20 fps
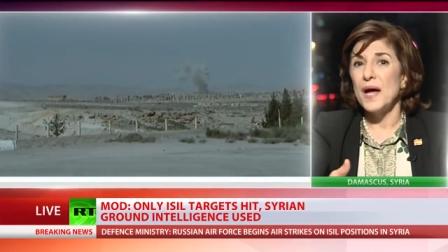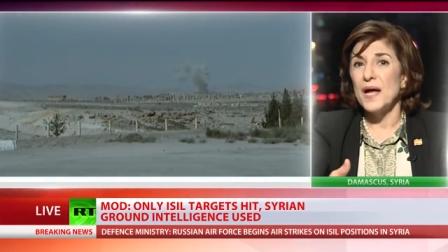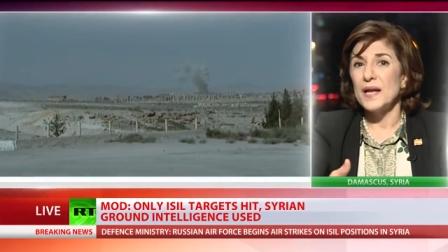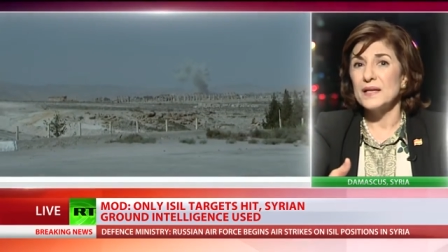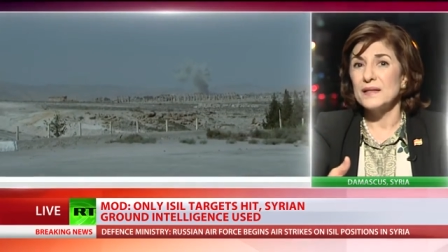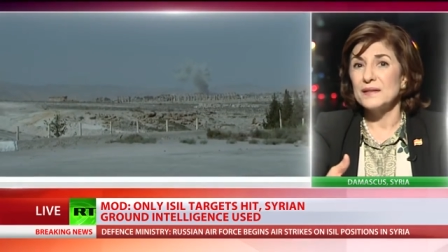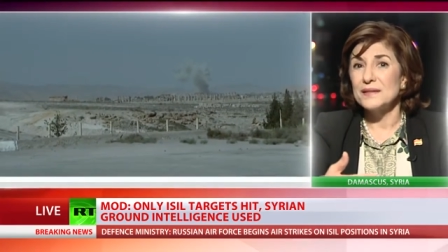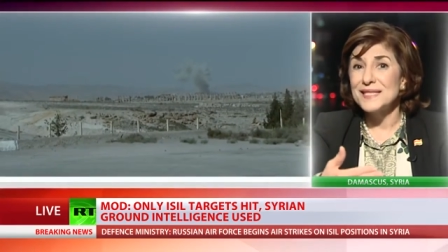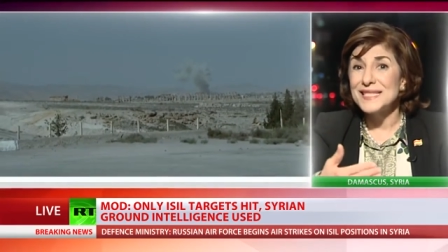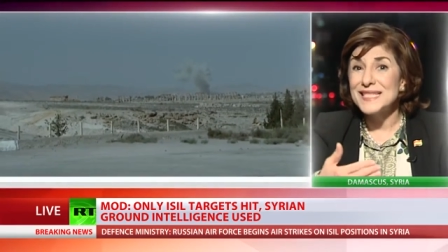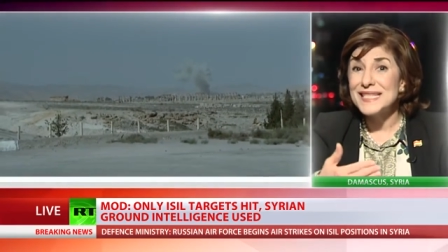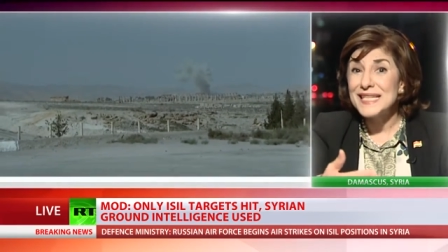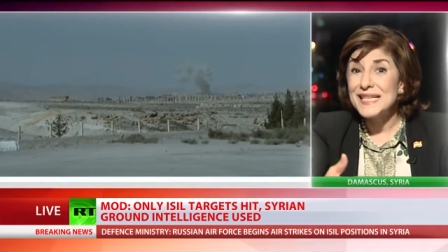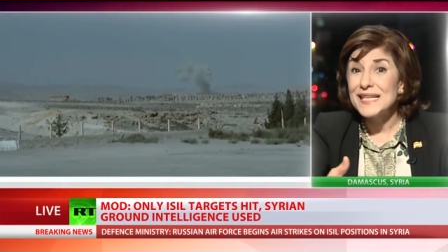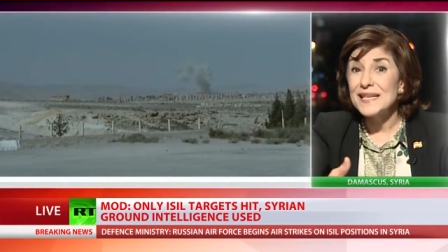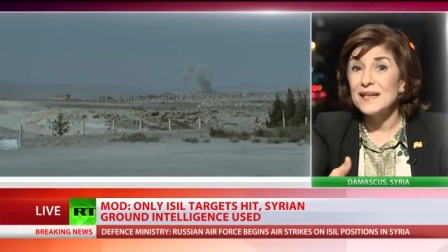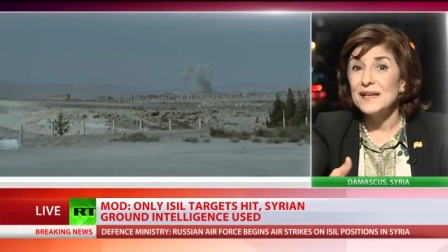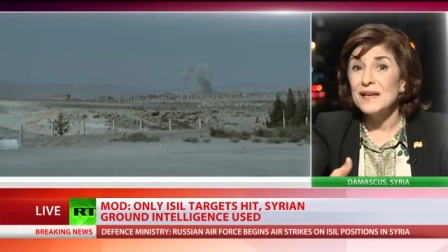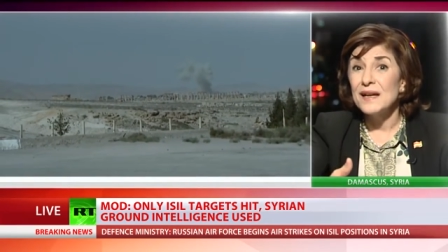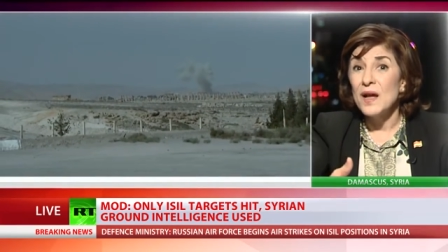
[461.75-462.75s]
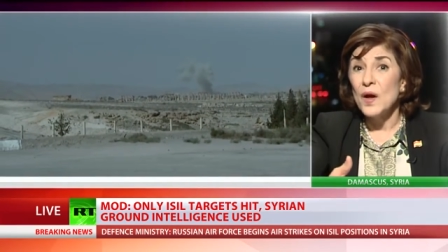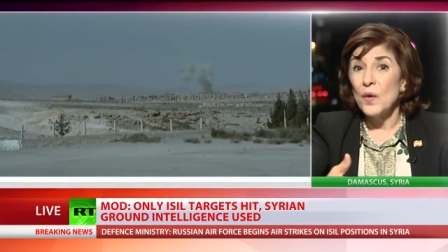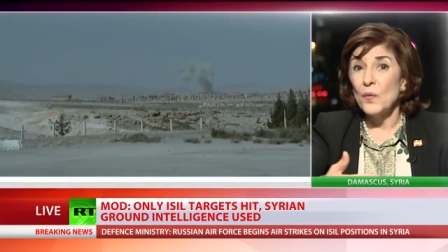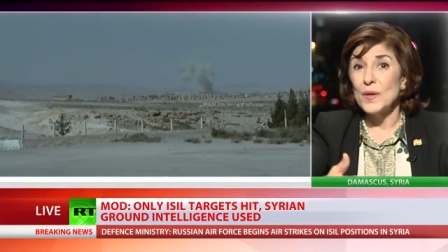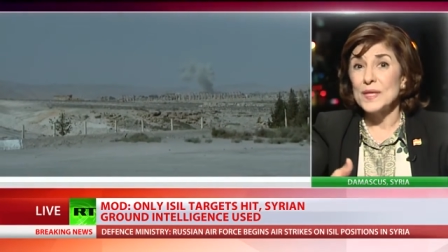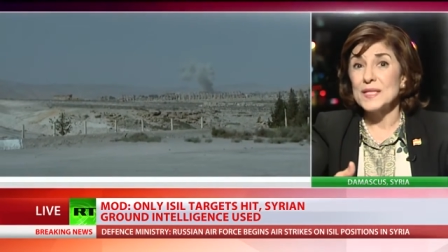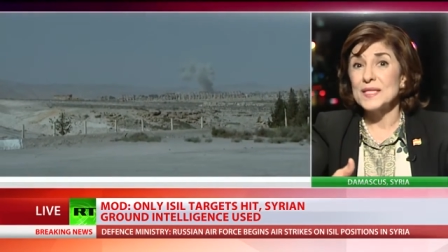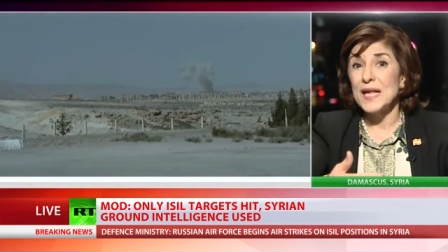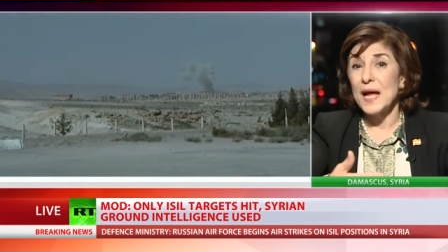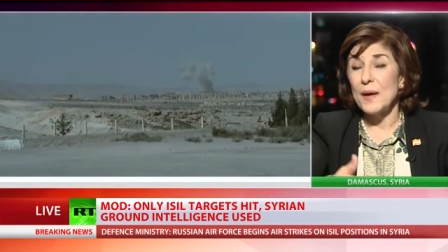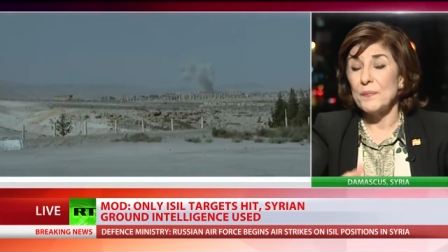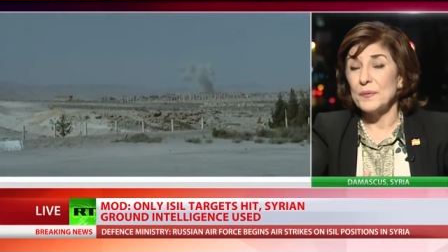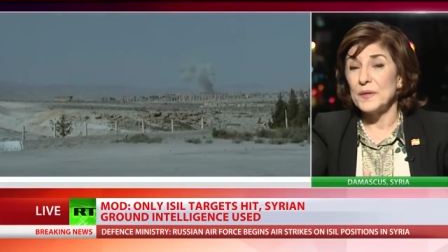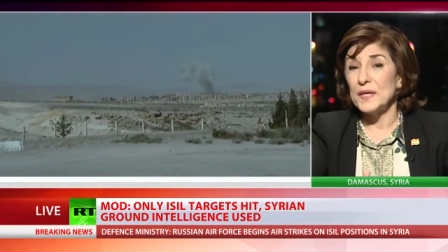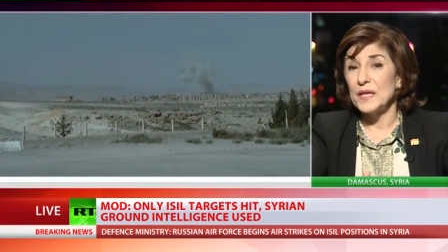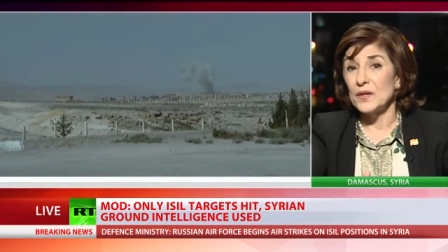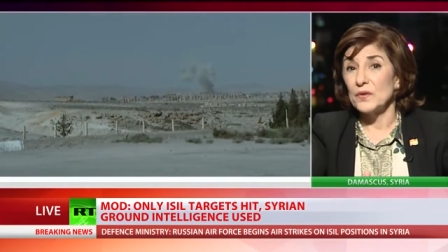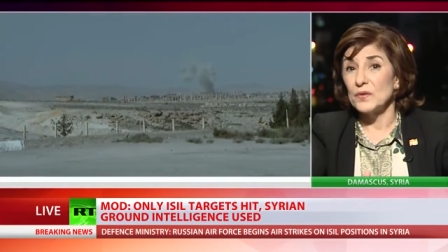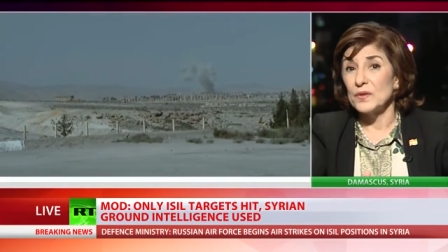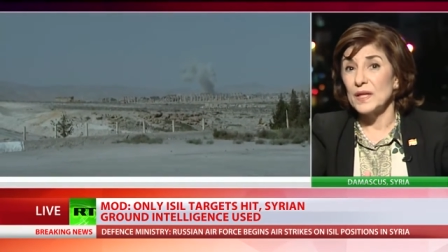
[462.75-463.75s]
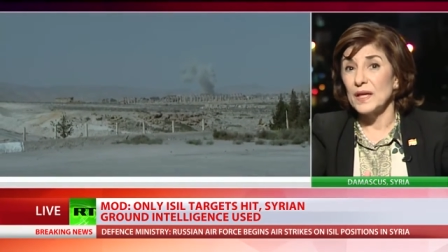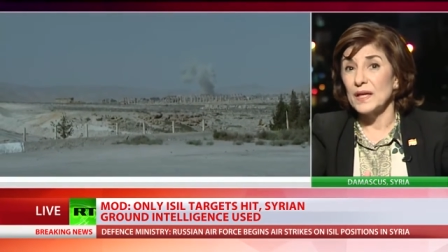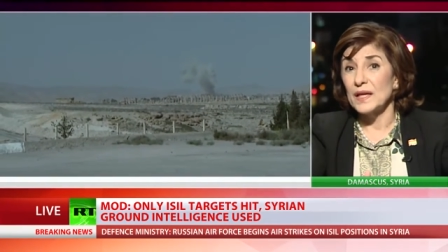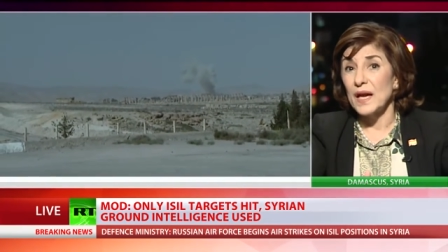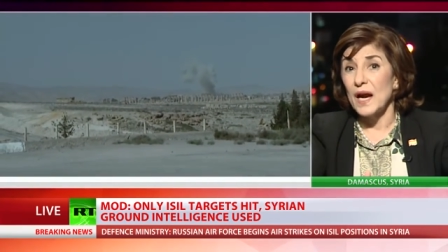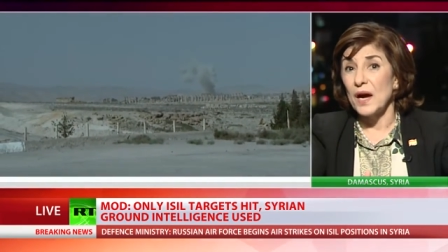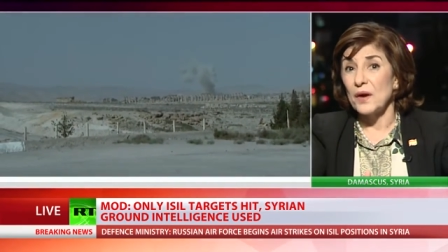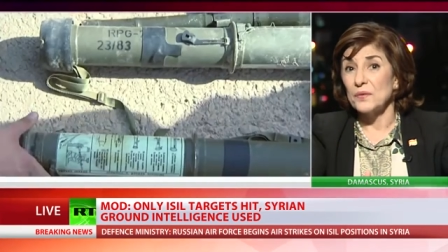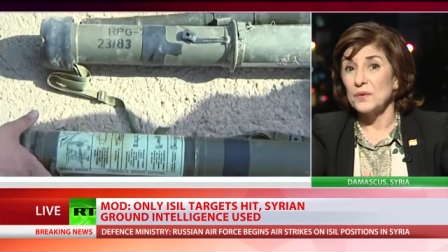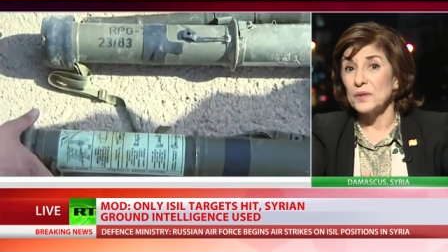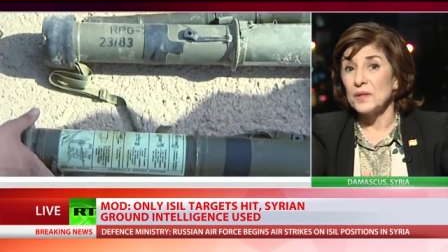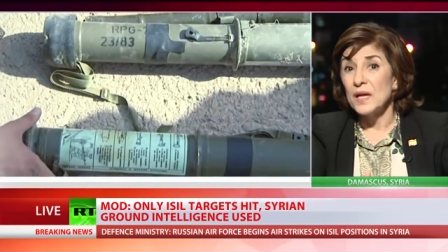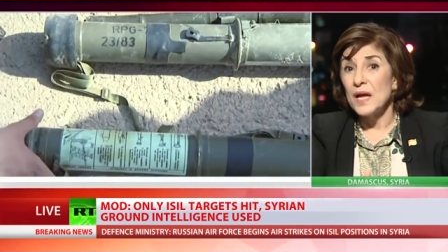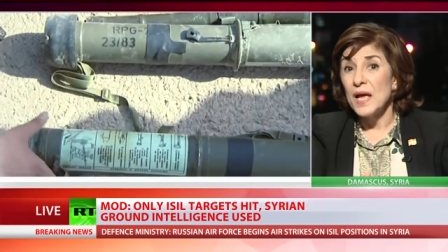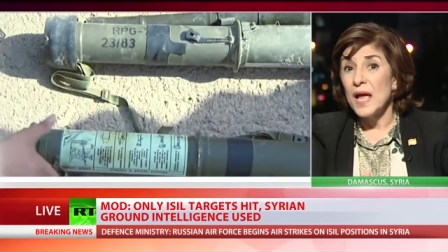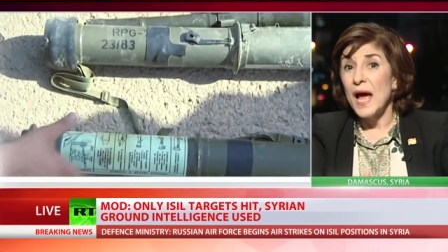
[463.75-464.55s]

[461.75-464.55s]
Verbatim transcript: and see what's happening on the ground.